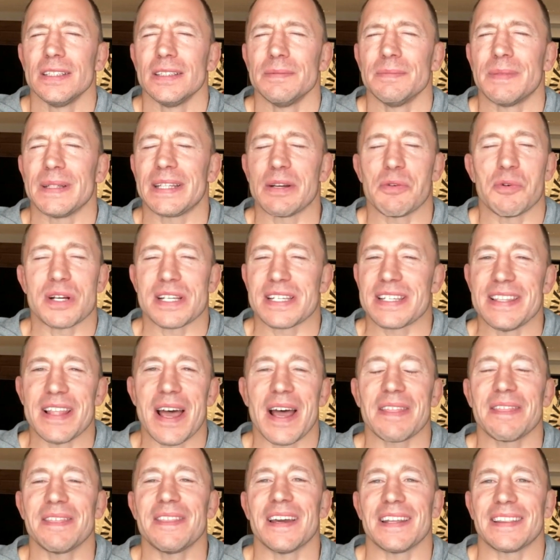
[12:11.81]
But it was
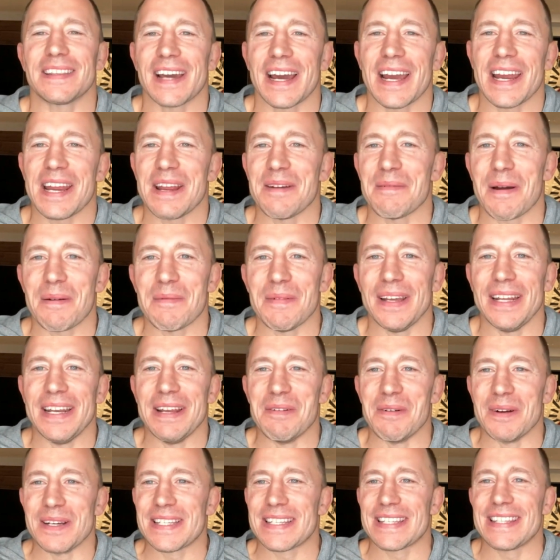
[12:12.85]
not the time. I mean, it
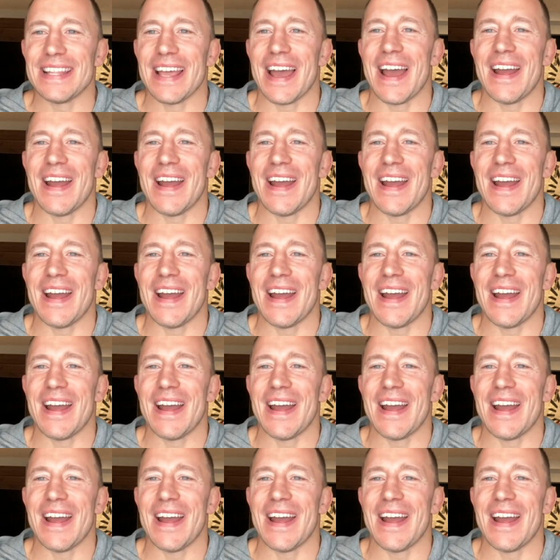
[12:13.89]
was,